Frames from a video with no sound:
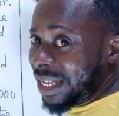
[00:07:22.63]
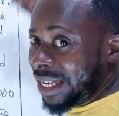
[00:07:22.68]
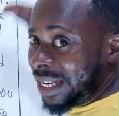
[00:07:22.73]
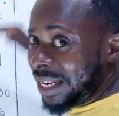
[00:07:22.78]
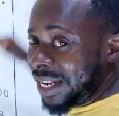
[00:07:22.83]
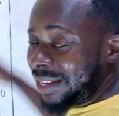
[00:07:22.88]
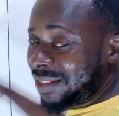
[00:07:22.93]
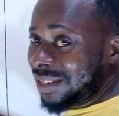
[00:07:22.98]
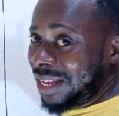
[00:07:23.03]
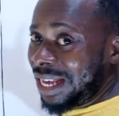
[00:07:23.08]

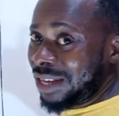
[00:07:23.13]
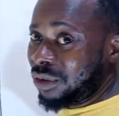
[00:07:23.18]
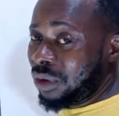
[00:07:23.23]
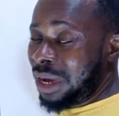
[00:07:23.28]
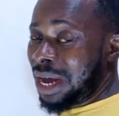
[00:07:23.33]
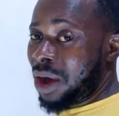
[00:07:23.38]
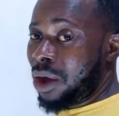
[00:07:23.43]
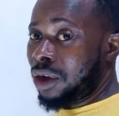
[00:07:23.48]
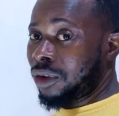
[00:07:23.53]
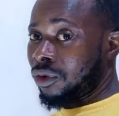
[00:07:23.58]
In this case,
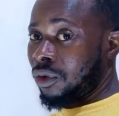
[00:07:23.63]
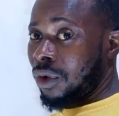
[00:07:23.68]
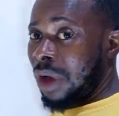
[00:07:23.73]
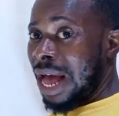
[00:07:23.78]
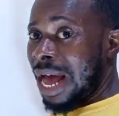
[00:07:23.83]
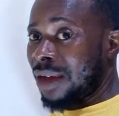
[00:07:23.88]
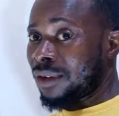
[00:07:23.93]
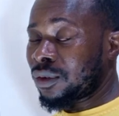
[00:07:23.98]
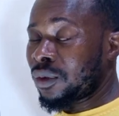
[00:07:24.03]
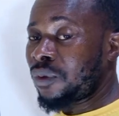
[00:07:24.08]
you can also
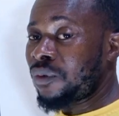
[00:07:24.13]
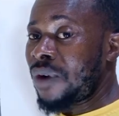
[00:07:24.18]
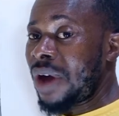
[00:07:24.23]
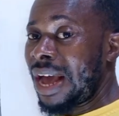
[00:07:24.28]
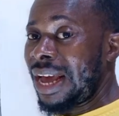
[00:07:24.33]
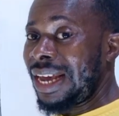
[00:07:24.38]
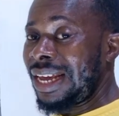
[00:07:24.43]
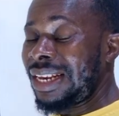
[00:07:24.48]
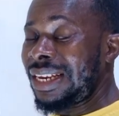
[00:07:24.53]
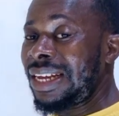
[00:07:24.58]
ask to
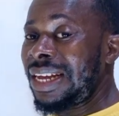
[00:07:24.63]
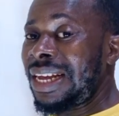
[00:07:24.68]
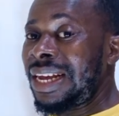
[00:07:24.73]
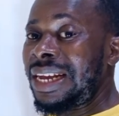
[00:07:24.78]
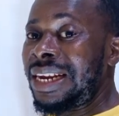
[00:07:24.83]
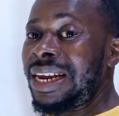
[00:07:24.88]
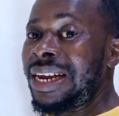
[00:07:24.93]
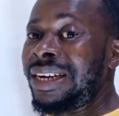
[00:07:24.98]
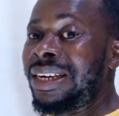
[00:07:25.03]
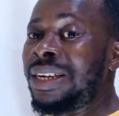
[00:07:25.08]
find
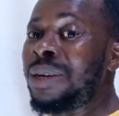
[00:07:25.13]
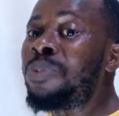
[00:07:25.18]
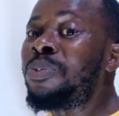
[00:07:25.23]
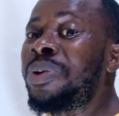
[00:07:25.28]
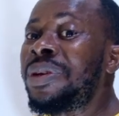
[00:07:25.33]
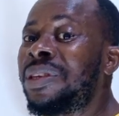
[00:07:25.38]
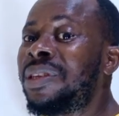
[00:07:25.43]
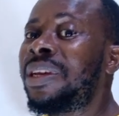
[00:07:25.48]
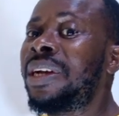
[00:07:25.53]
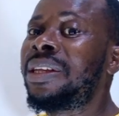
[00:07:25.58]
the
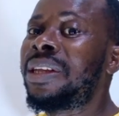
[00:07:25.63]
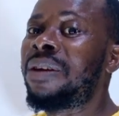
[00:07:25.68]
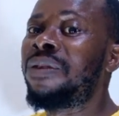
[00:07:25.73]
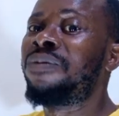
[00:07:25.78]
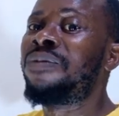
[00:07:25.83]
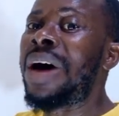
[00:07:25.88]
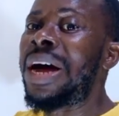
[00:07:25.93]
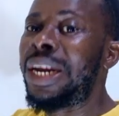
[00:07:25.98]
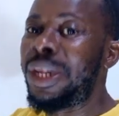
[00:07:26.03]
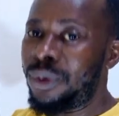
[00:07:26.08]

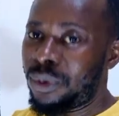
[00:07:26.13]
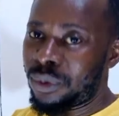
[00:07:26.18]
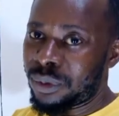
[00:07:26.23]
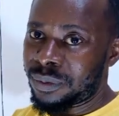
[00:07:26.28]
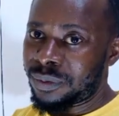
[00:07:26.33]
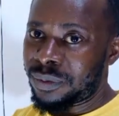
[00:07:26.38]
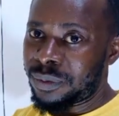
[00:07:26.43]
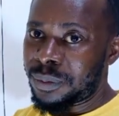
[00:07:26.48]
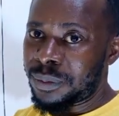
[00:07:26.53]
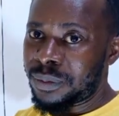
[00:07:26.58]
depreciated value,
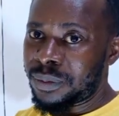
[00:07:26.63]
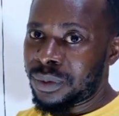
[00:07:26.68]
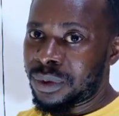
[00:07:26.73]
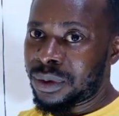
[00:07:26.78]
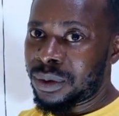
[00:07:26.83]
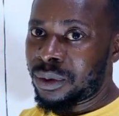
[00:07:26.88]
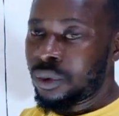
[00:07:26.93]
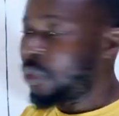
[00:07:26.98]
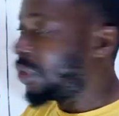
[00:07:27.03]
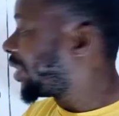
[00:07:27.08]

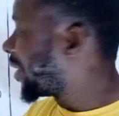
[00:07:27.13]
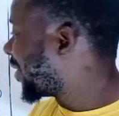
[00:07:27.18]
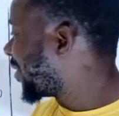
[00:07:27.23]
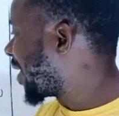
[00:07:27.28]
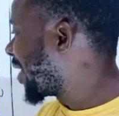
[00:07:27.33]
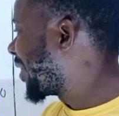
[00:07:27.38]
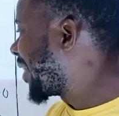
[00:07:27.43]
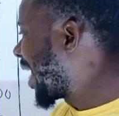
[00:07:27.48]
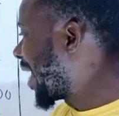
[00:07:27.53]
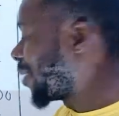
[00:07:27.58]
which is
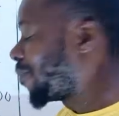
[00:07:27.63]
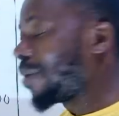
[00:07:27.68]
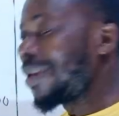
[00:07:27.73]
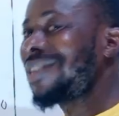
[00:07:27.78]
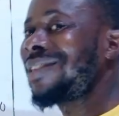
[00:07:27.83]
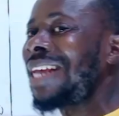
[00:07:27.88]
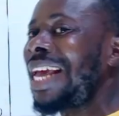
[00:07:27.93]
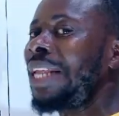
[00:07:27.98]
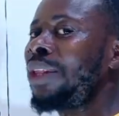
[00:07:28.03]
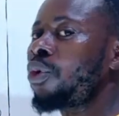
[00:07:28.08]
the
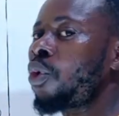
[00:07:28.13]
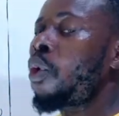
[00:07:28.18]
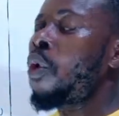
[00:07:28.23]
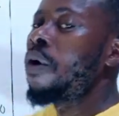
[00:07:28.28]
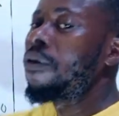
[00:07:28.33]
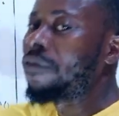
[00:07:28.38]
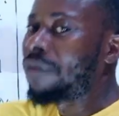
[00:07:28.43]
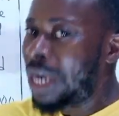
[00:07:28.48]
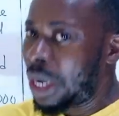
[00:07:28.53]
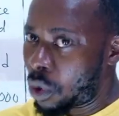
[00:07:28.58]
10%
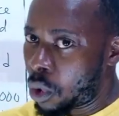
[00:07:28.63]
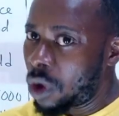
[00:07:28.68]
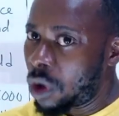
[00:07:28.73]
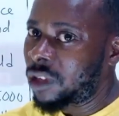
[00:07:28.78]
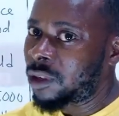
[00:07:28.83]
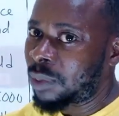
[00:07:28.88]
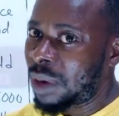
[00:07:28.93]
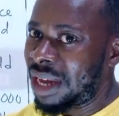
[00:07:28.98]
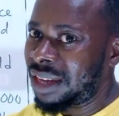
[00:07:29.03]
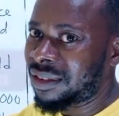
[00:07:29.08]
of the
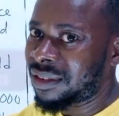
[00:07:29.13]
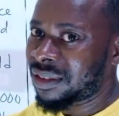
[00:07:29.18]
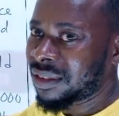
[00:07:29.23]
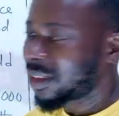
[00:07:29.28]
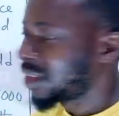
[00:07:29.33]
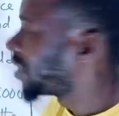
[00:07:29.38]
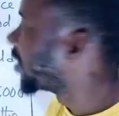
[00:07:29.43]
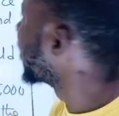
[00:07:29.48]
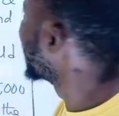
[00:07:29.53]
cost price.